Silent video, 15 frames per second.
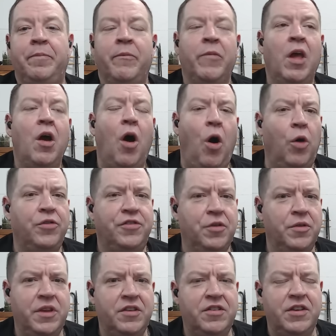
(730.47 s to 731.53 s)
Also
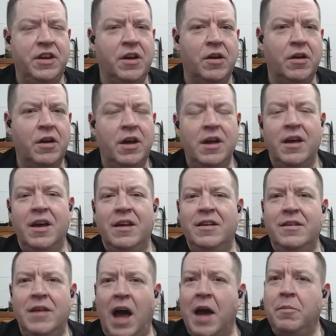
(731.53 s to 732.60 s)
this year,
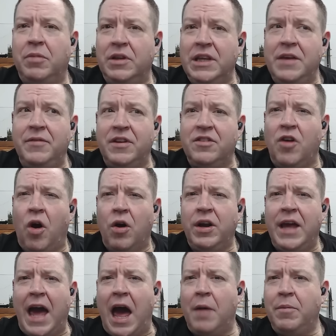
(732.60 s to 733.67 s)
I believe it's already
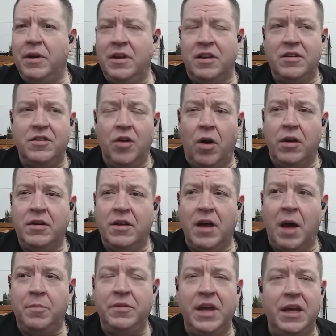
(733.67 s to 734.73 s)
happened. It's not
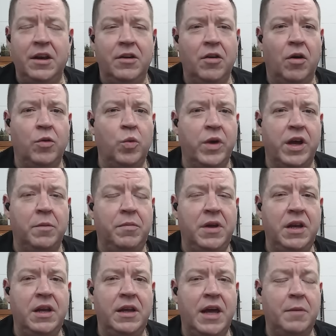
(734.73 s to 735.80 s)
updated on
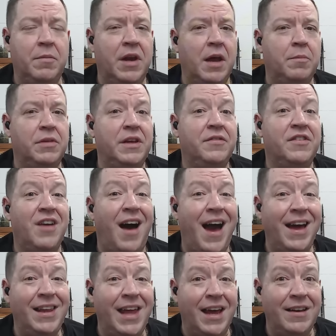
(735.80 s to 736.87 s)
Wikipedia yet, but I believe
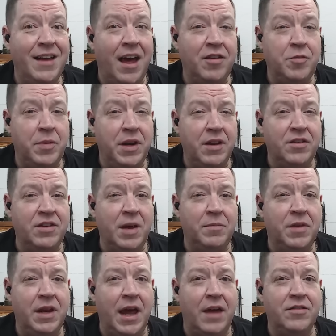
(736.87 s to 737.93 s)
Thailand has been
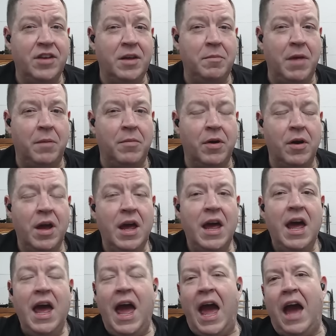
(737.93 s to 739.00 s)
accepted as a member.
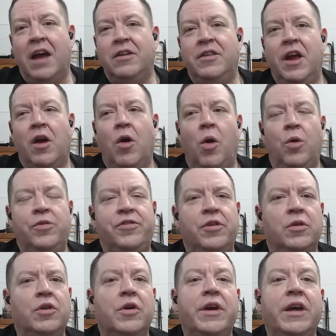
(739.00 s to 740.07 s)
And they are also
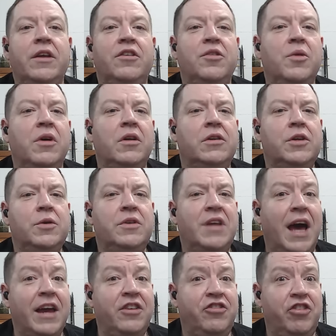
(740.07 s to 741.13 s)
looking to include
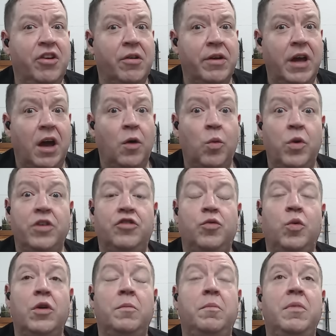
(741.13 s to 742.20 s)
Nigeria, which
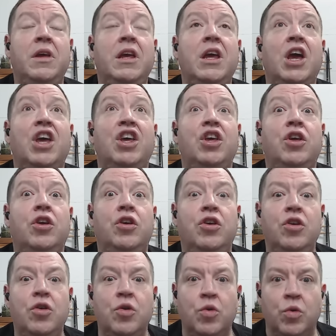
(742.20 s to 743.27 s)
would be
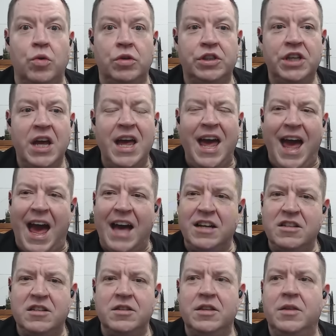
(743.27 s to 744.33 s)
huge.
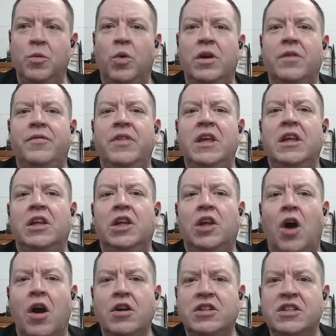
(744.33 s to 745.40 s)
As one of the
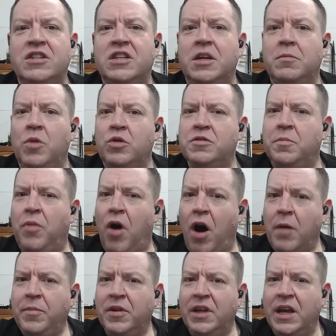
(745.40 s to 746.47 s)
largest and most
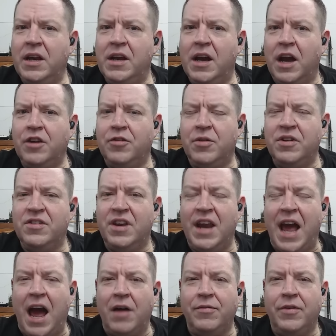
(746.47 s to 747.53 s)
populated countries in
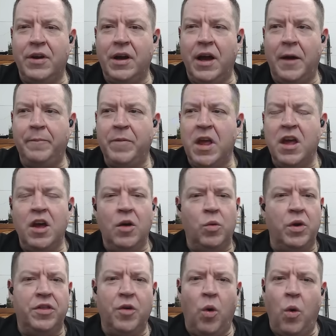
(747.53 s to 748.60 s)
Africa,
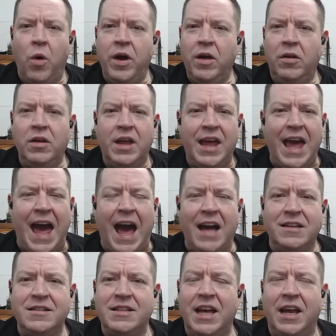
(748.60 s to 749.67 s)
with oil,
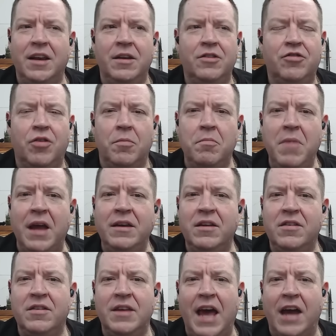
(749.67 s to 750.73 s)
gas, and
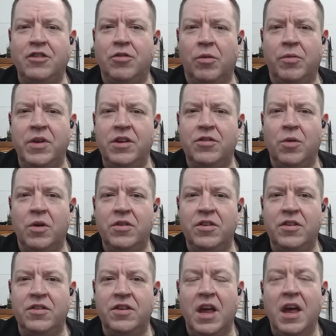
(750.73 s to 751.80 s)
tremendous natural
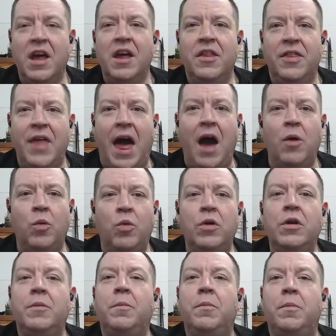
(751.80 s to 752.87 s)
resources, that
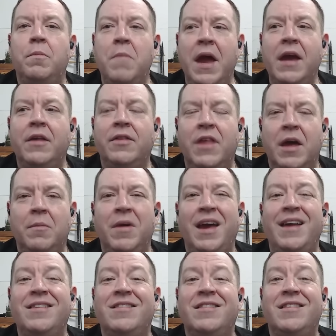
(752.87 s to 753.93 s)
would make them a
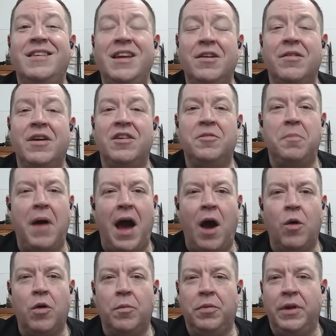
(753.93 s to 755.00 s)
serious
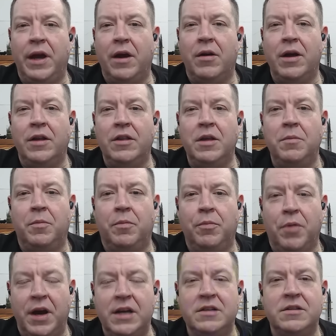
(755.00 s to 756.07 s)
power player in the
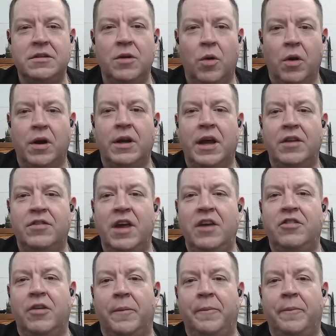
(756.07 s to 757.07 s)
BRICS organization.